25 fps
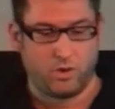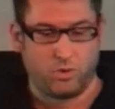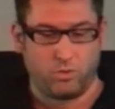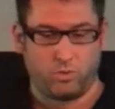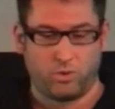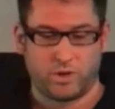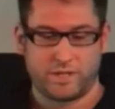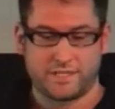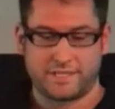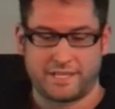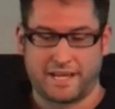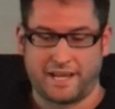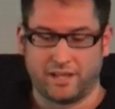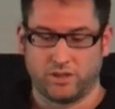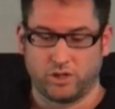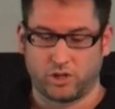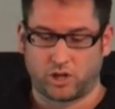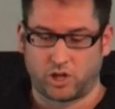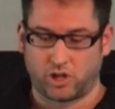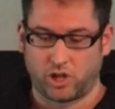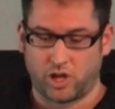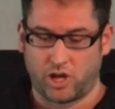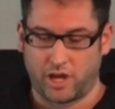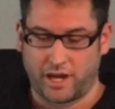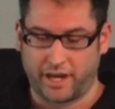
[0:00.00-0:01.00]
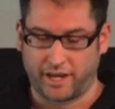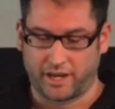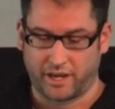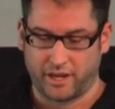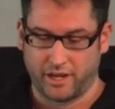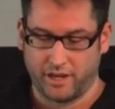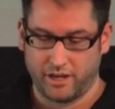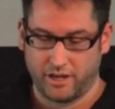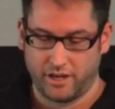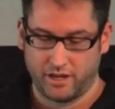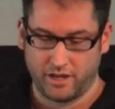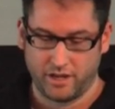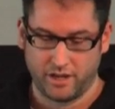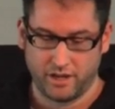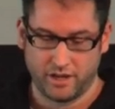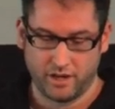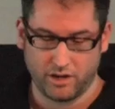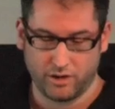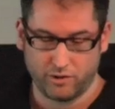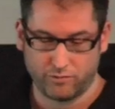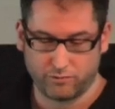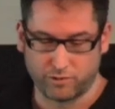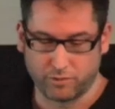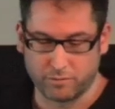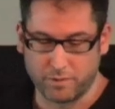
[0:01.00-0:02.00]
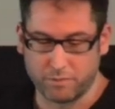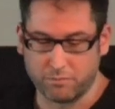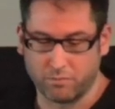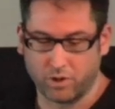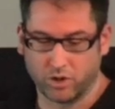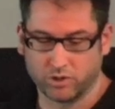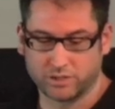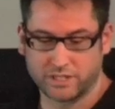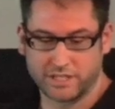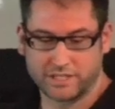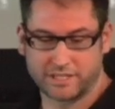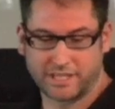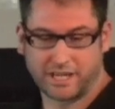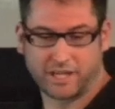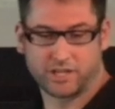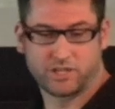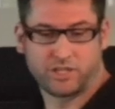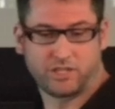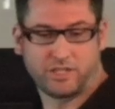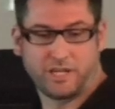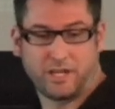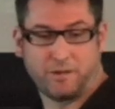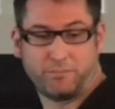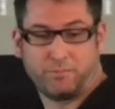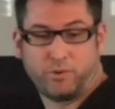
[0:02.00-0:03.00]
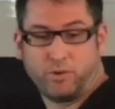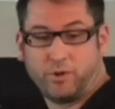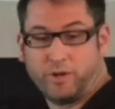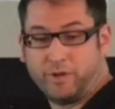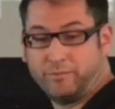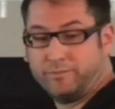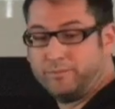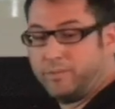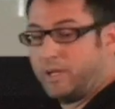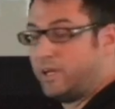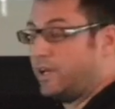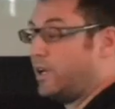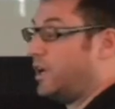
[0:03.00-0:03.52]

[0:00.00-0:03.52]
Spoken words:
what does that look like from a multi-touch standpoint?